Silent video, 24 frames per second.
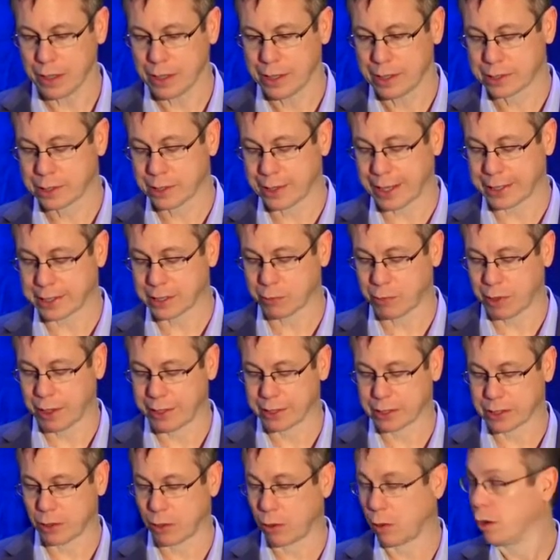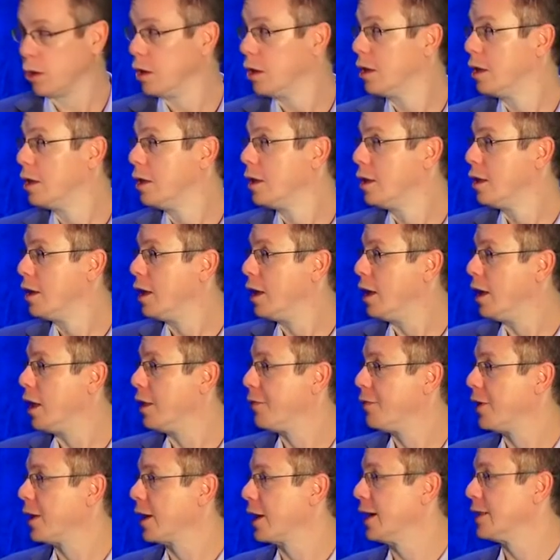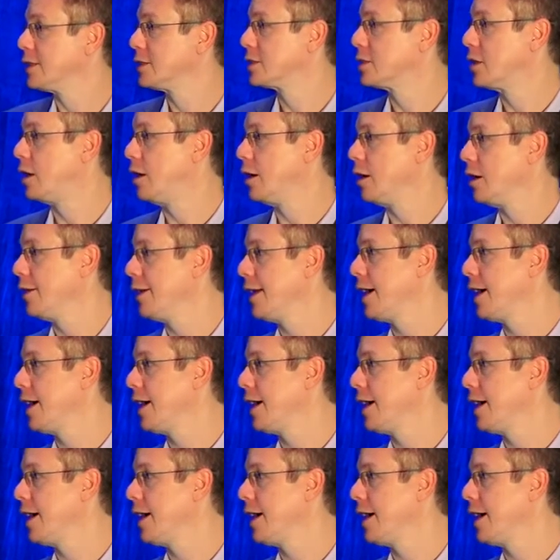So that's the way this whole thing got started.